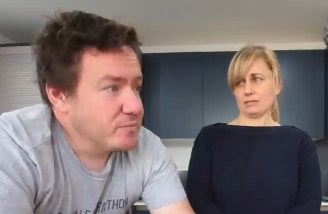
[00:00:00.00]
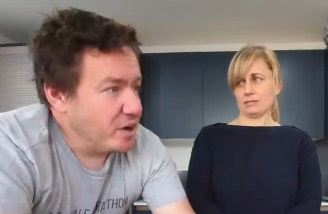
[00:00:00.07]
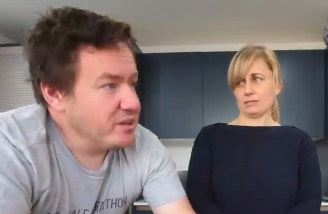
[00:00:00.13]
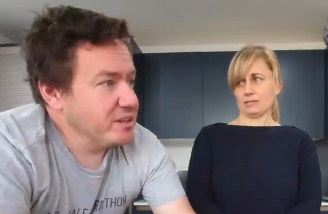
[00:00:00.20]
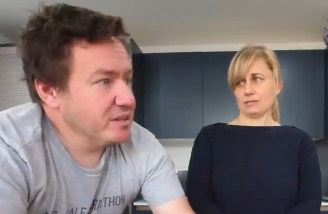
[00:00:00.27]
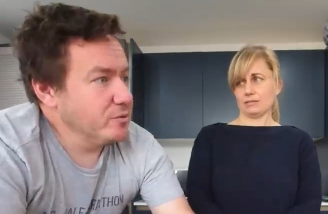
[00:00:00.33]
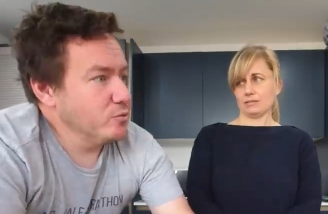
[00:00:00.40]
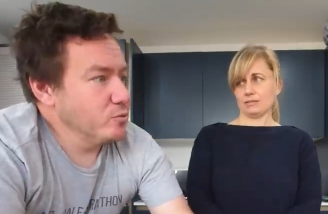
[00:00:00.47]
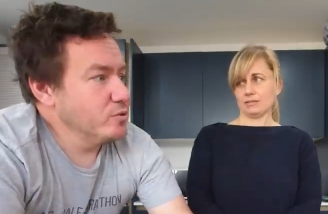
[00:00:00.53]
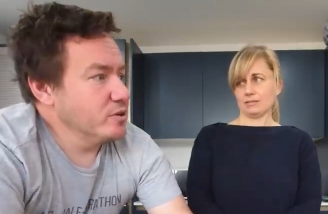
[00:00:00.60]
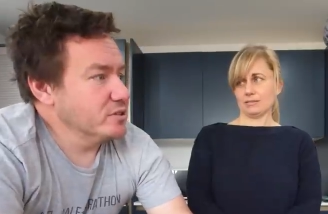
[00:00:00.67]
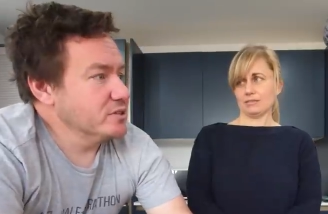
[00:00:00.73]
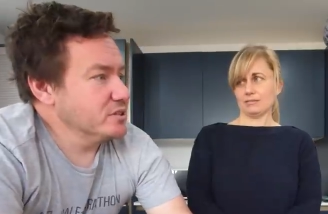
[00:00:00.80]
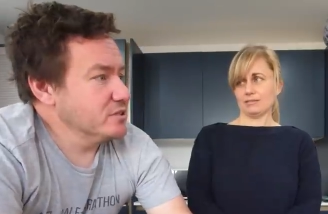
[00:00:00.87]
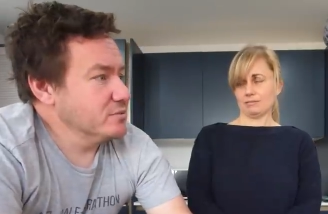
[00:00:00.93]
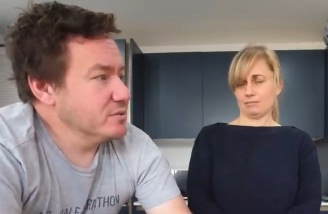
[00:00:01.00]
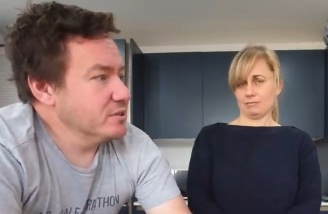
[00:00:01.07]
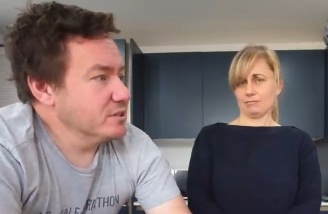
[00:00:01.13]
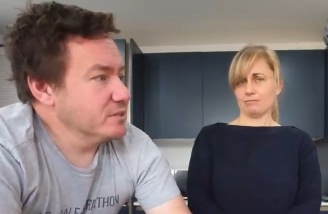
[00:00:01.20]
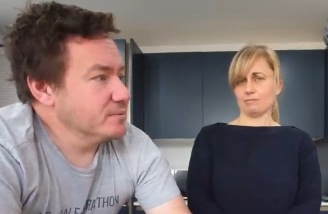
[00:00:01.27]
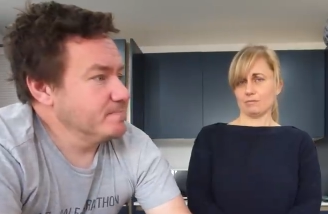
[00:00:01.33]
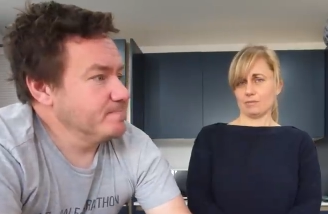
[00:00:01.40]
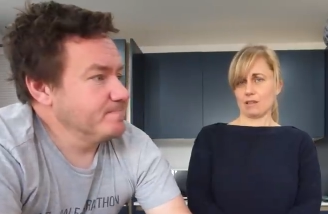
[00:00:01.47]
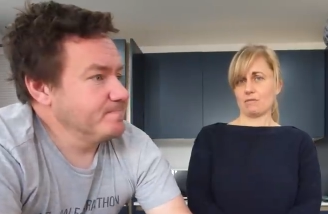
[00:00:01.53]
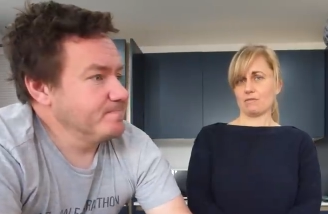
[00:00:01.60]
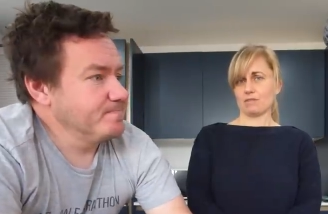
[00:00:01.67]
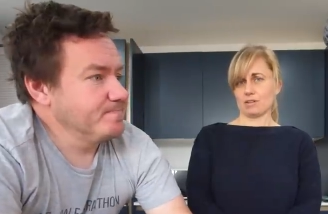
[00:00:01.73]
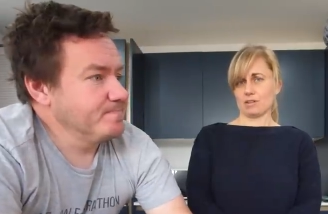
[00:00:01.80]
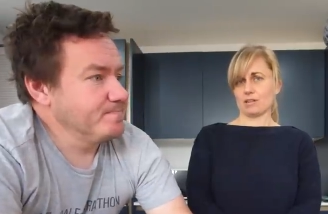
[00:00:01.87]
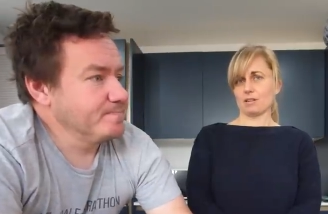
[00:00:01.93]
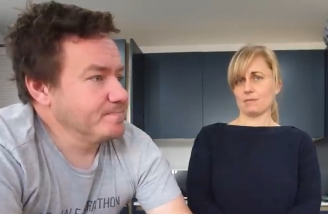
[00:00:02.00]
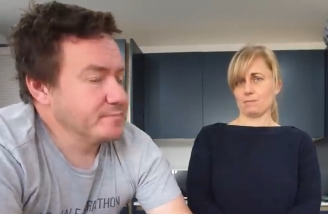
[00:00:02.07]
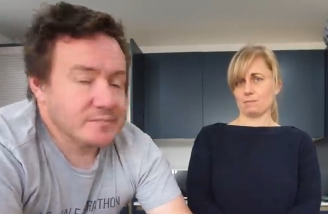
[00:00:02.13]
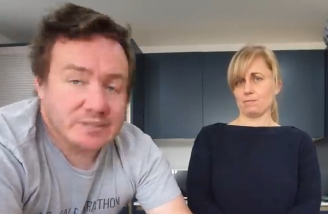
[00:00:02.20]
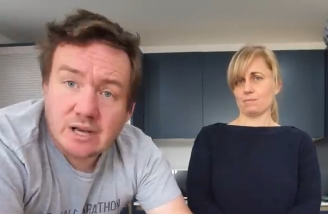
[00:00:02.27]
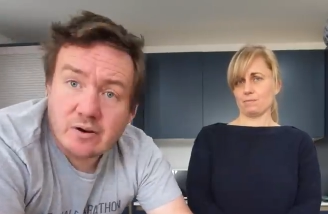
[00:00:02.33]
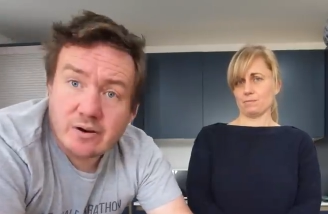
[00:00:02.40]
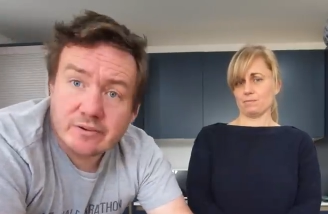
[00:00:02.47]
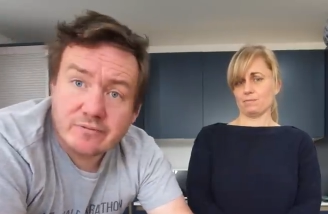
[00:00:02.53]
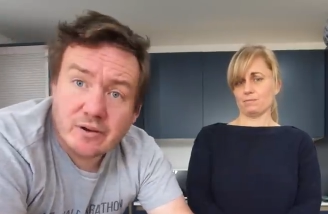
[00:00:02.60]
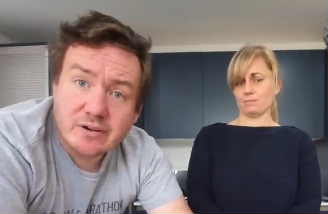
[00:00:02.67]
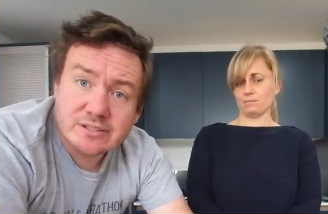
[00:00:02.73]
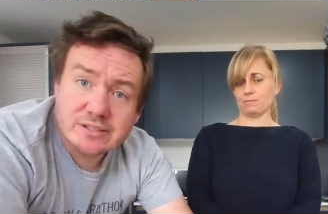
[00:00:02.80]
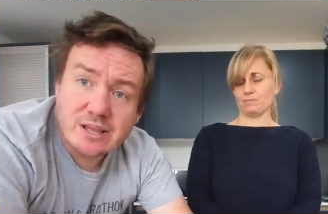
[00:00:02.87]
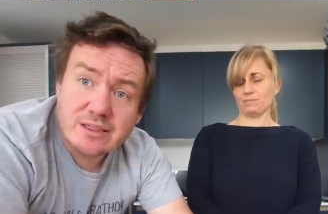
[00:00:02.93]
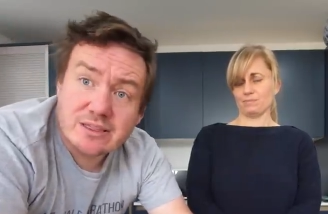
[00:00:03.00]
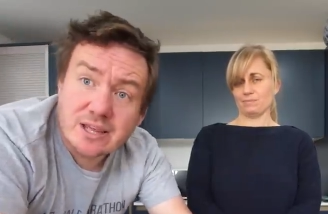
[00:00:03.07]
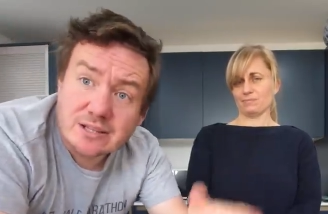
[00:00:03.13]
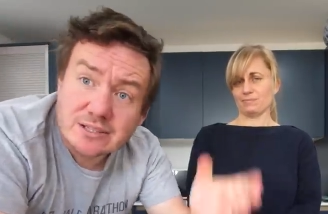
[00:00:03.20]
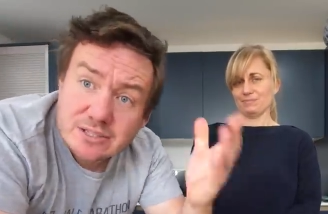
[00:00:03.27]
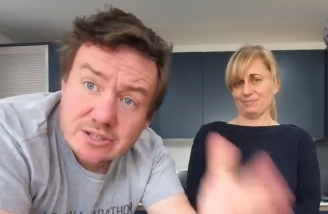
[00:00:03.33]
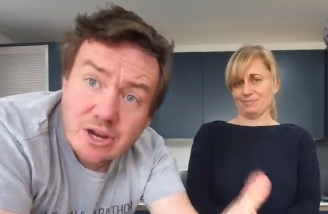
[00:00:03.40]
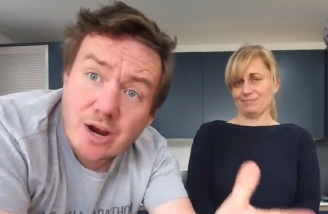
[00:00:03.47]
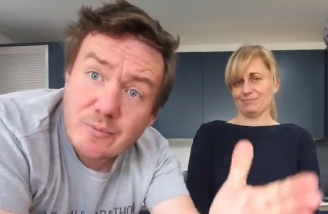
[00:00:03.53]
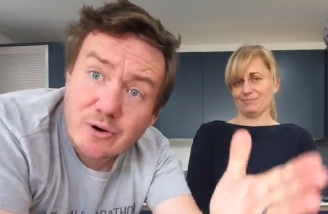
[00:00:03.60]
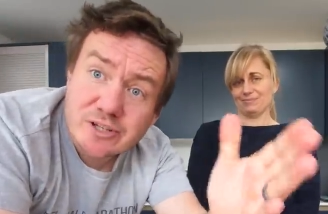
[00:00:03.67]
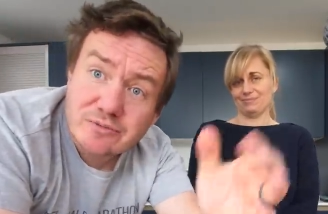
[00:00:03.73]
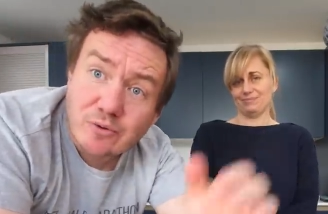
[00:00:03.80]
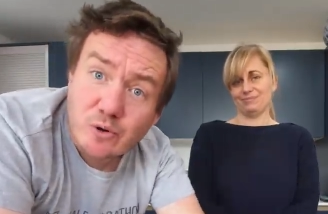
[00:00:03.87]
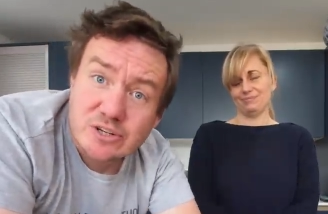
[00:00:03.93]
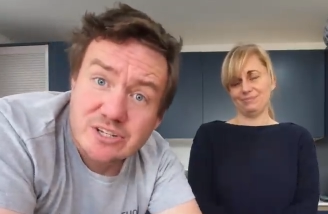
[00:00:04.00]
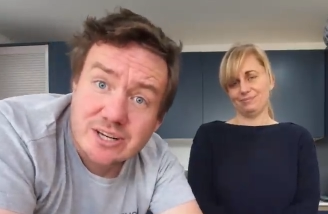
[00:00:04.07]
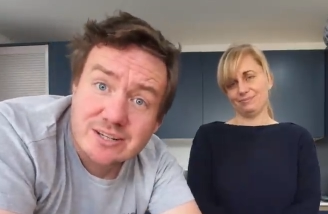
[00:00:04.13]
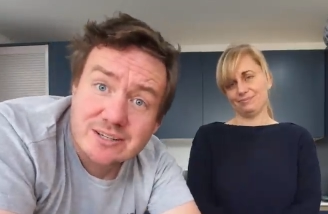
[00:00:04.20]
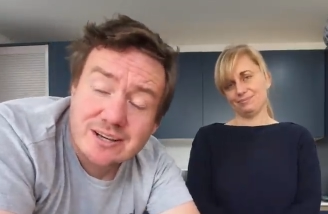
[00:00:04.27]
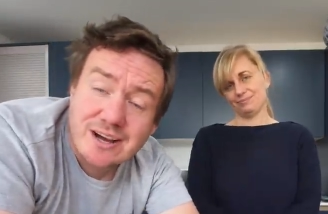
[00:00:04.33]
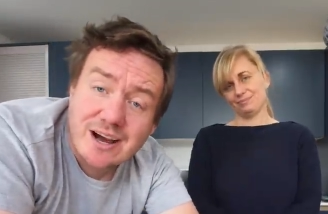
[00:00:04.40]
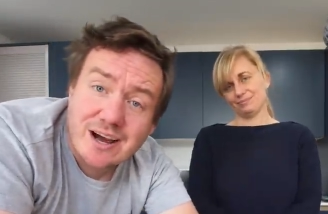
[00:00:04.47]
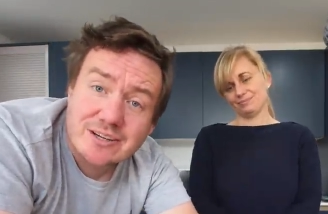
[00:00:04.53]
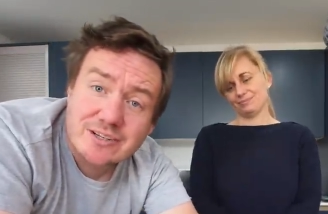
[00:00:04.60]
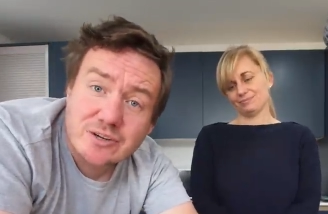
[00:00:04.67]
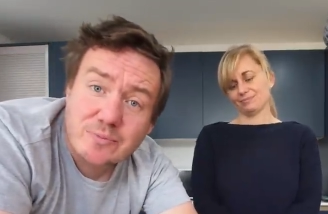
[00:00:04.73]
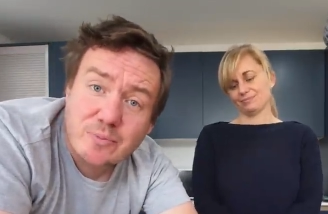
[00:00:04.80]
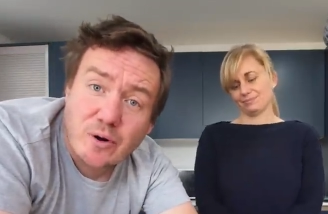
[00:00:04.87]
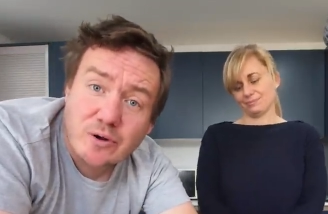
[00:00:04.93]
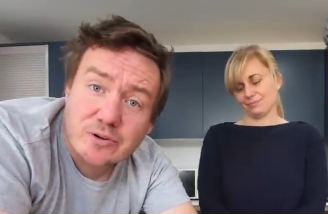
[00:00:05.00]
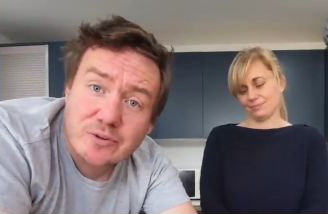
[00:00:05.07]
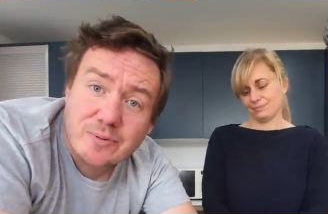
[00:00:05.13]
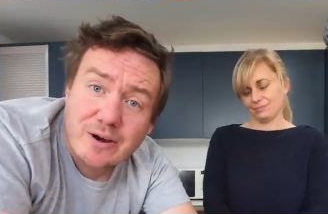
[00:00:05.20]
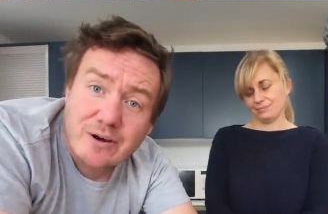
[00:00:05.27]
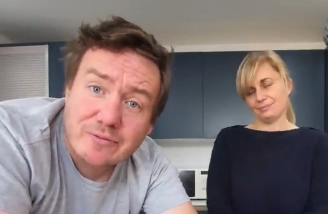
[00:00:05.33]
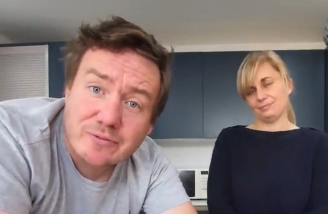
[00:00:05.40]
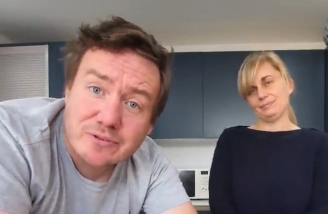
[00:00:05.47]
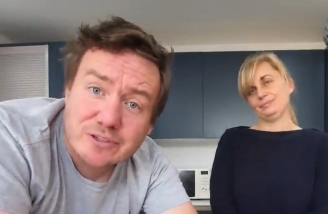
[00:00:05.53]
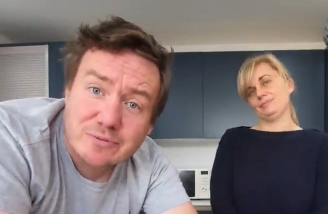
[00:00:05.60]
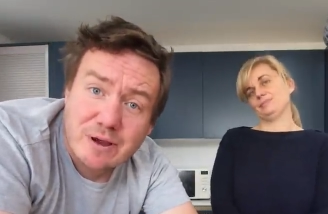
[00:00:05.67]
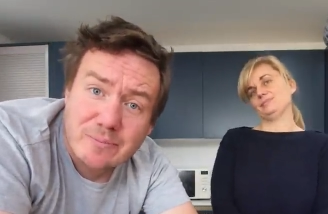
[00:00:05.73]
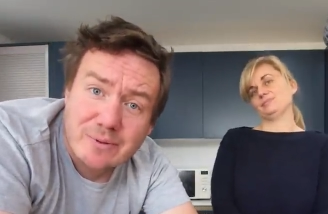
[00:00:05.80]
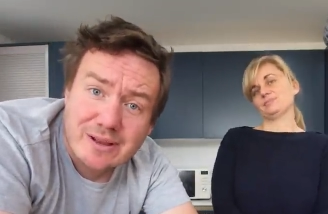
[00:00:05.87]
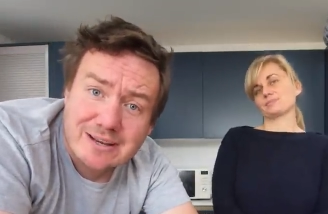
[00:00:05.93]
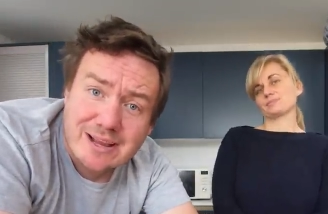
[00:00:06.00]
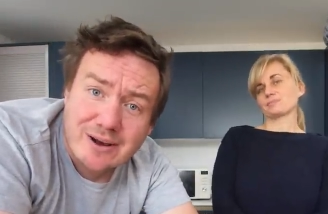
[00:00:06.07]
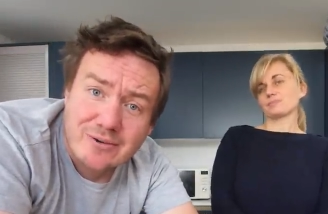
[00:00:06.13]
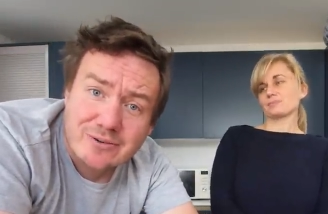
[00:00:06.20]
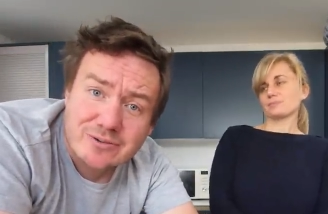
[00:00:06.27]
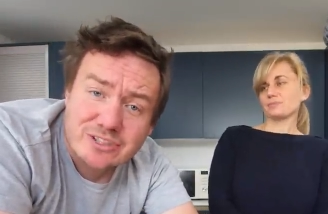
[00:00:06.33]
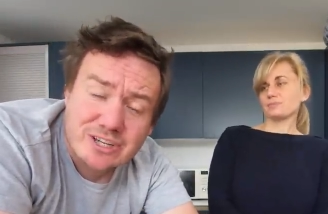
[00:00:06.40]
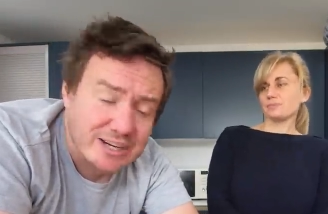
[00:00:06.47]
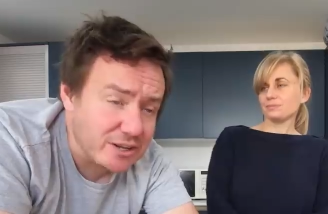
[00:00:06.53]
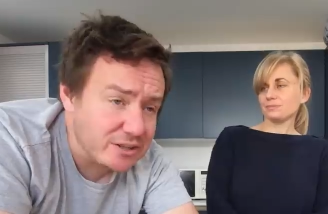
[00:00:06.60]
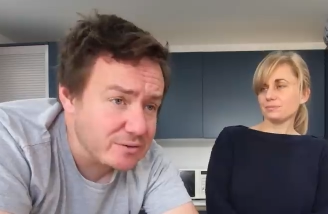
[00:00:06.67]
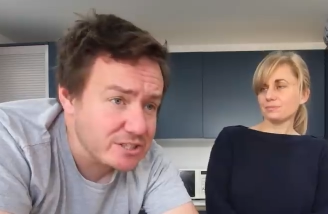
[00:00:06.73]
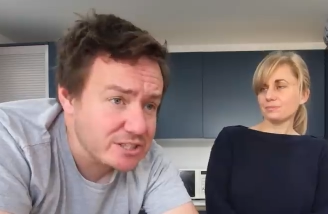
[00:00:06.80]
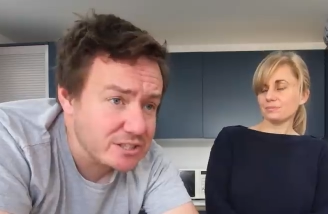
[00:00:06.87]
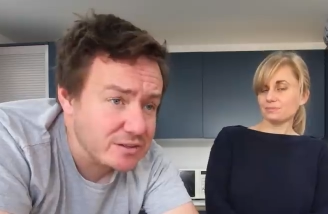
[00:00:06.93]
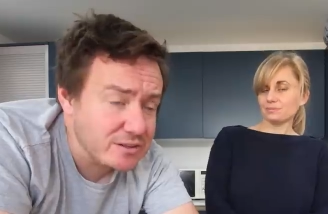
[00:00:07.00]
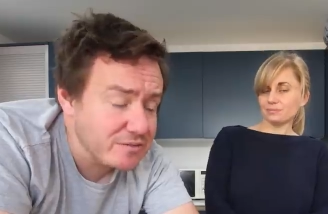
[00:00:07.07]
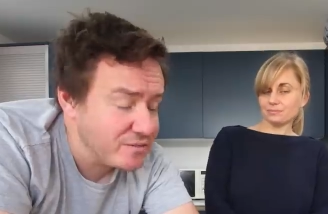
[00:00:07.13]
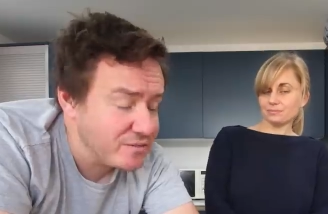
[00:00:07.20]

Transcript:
Speaker 1: But I think the walnuts is the winner.
Speaker 2: Definitely.
Speaker 1: Alright folks, thanks so much for watching. Uh, do put on your Barafon sweatband now. Check out the rest of the